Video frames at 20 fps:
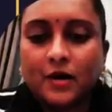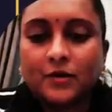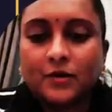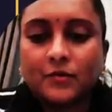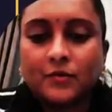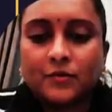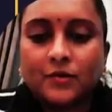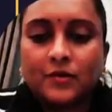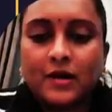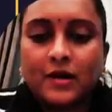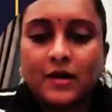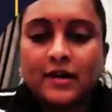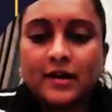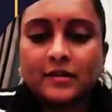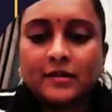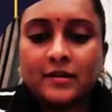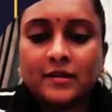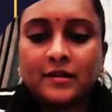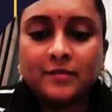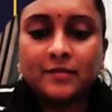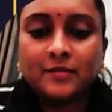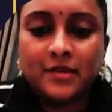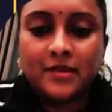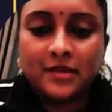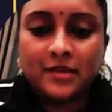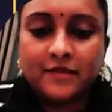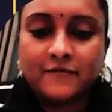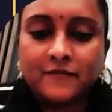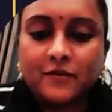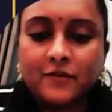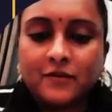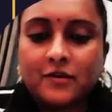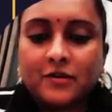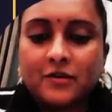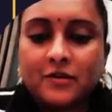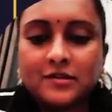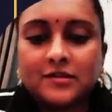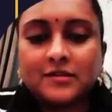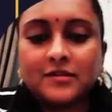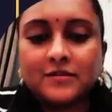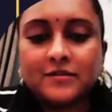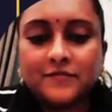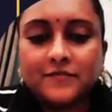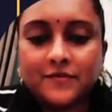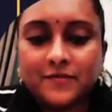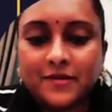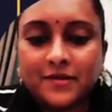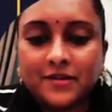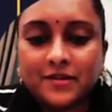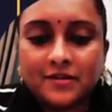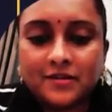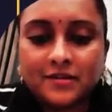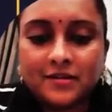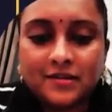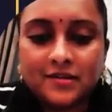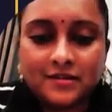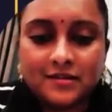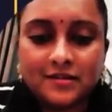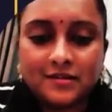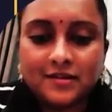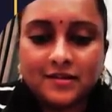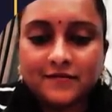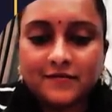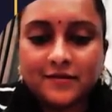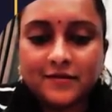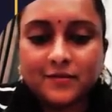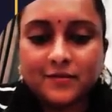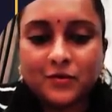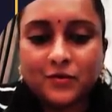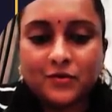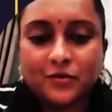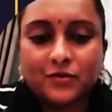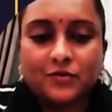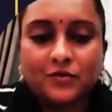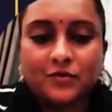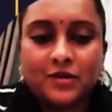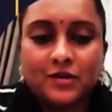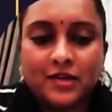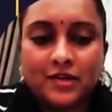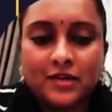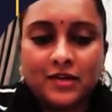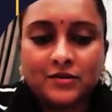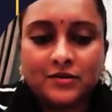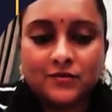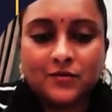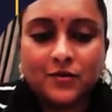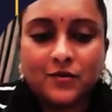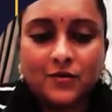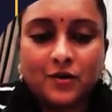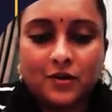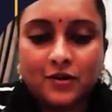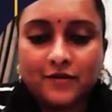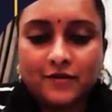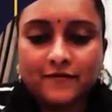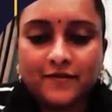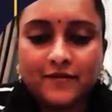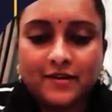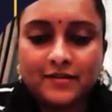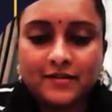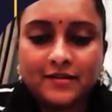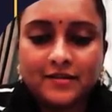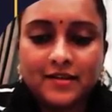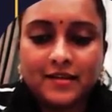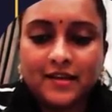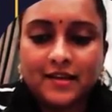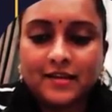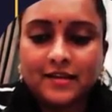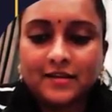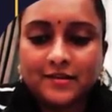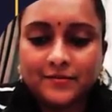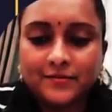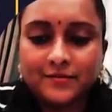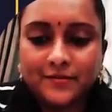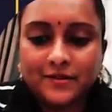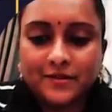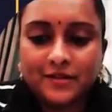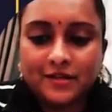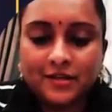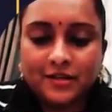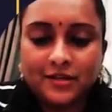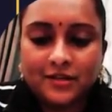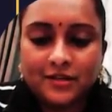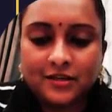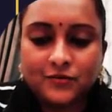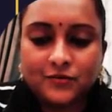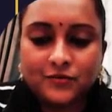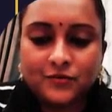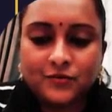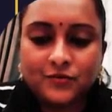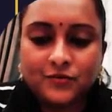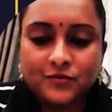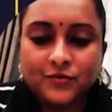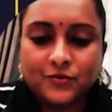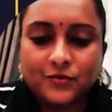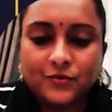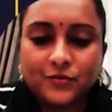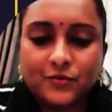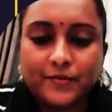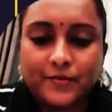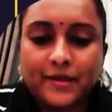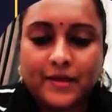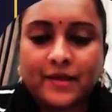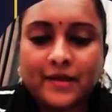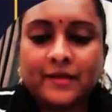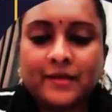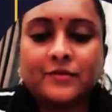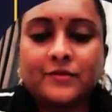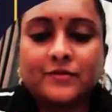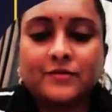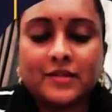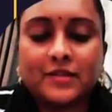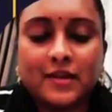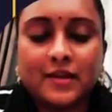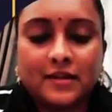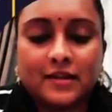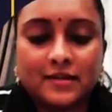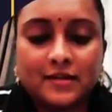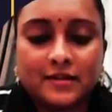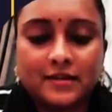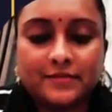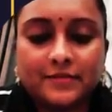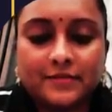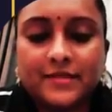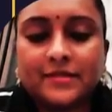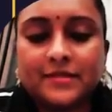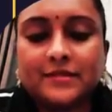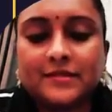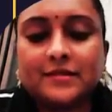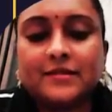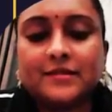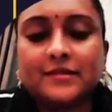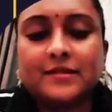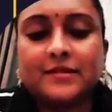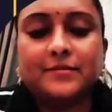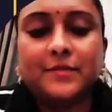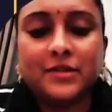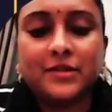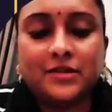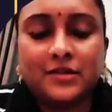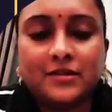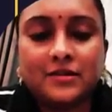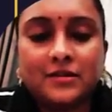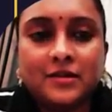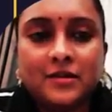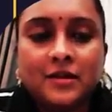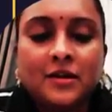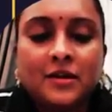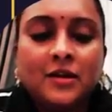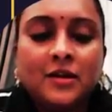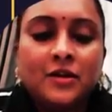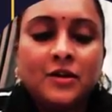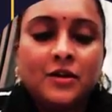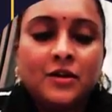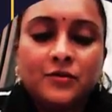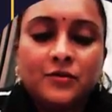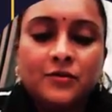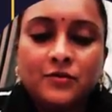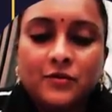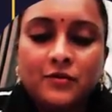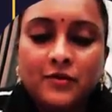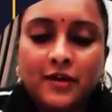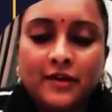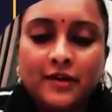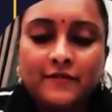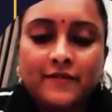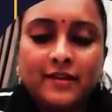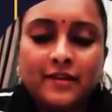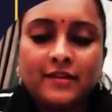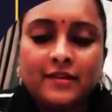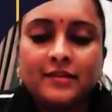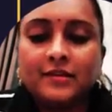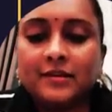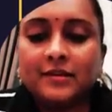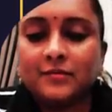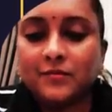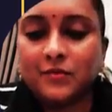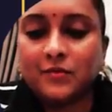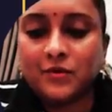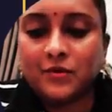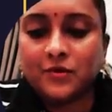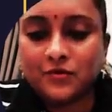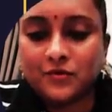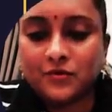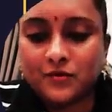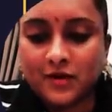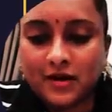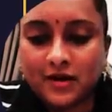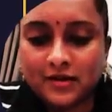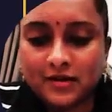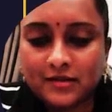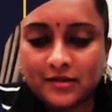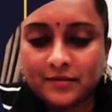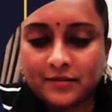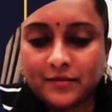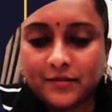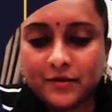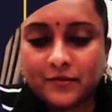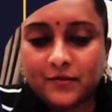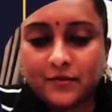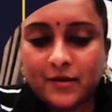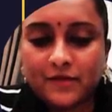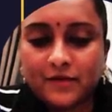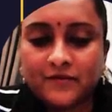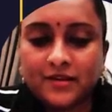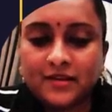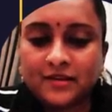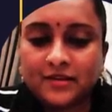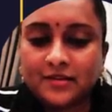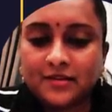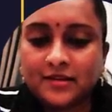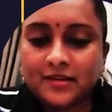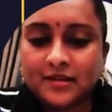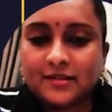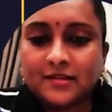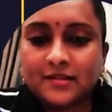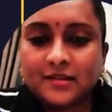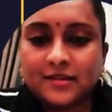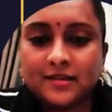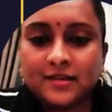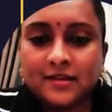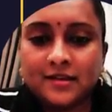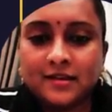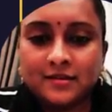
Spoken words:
Wow, I really believe all this information is giving more knowledge to all of us and especially to those who plan to start a business in Malaysia. Do you have anything more to ask about what we discussed,